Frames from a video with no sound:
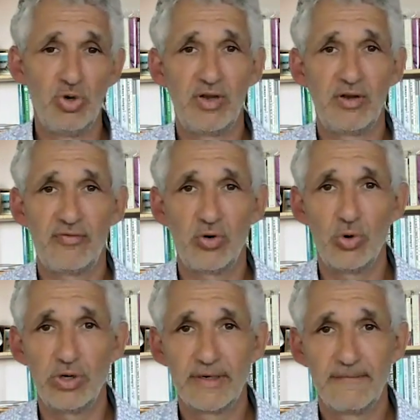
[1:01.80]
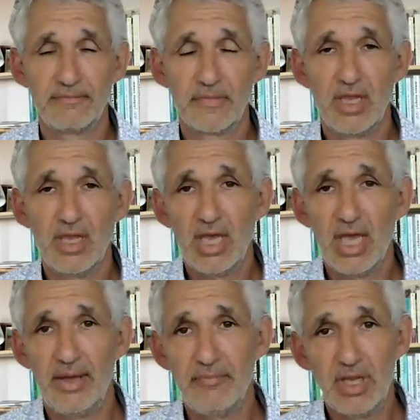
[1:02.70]
moving forward.
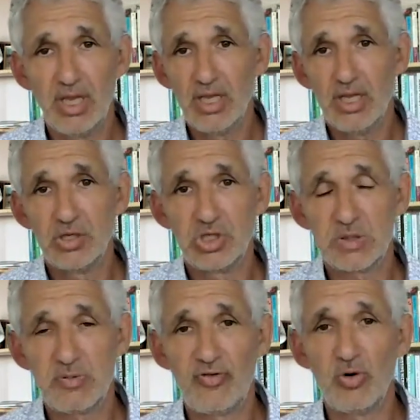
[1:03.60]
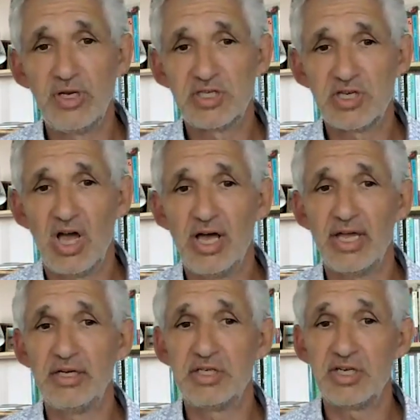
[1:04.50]
Just before we
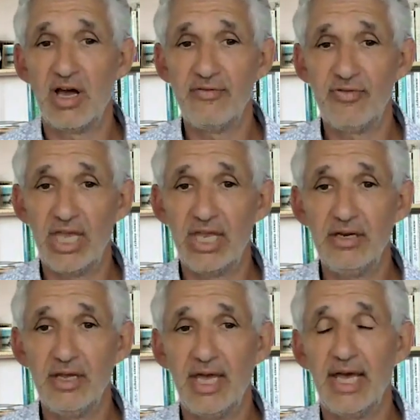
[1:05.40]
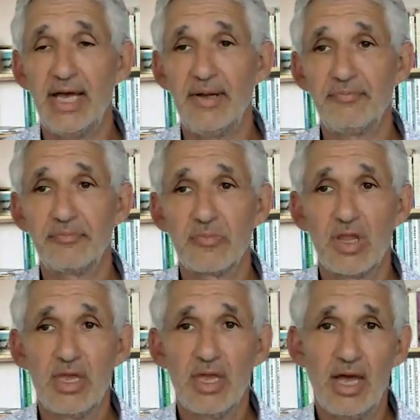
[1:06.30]
start and dive in,
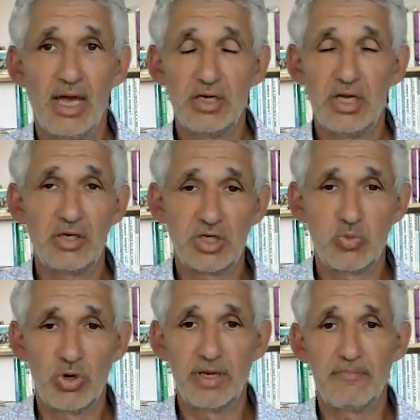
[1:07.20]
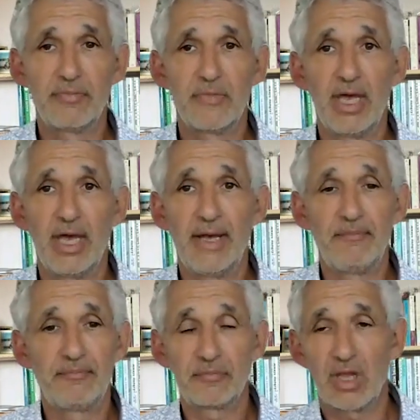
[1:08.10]
I just want to
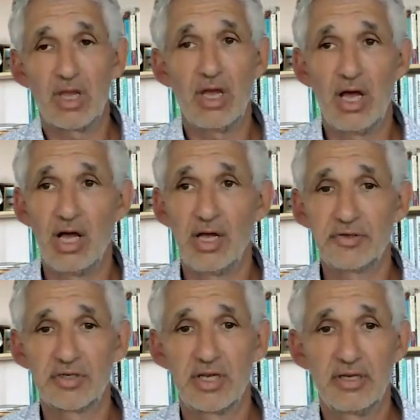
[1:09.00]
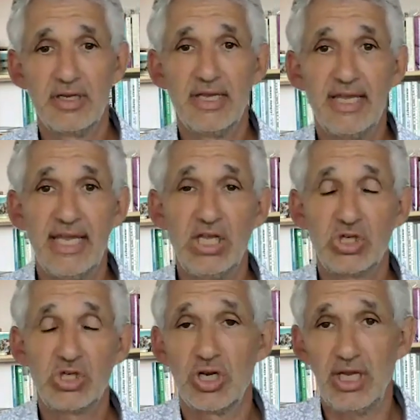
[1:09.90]
ask
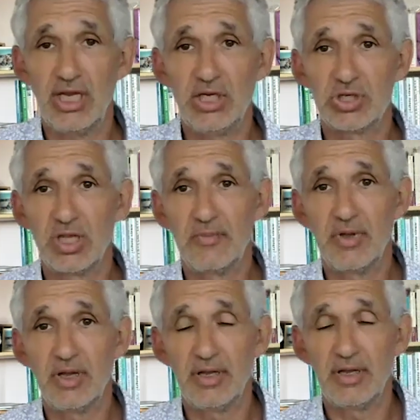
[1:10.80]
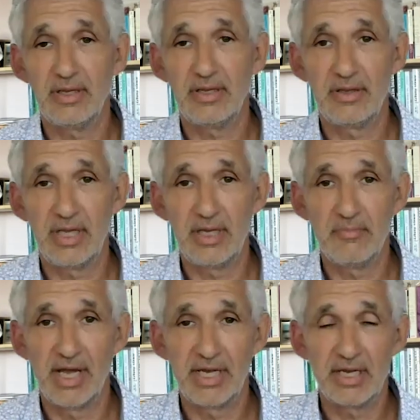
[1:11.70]
each of the
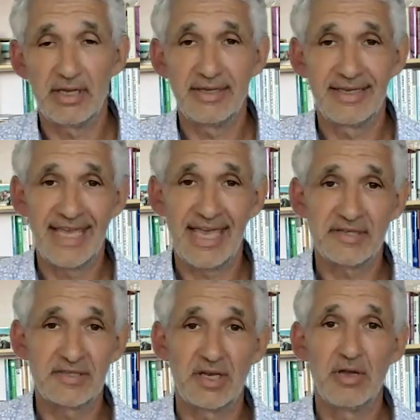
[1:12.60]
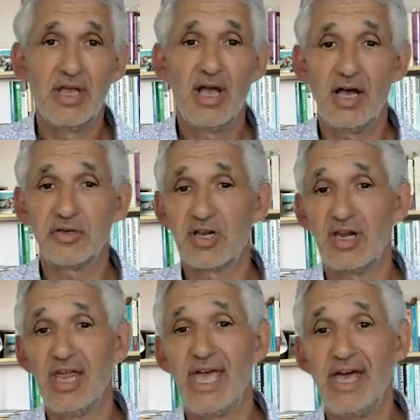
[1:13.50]
my guests, so ask
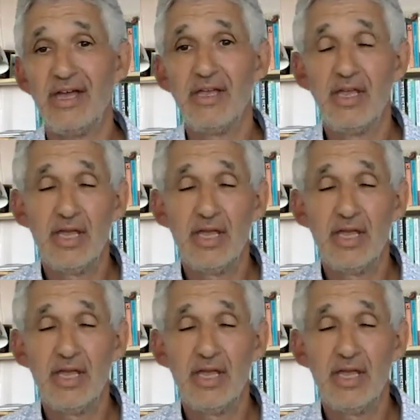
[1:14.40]
Claire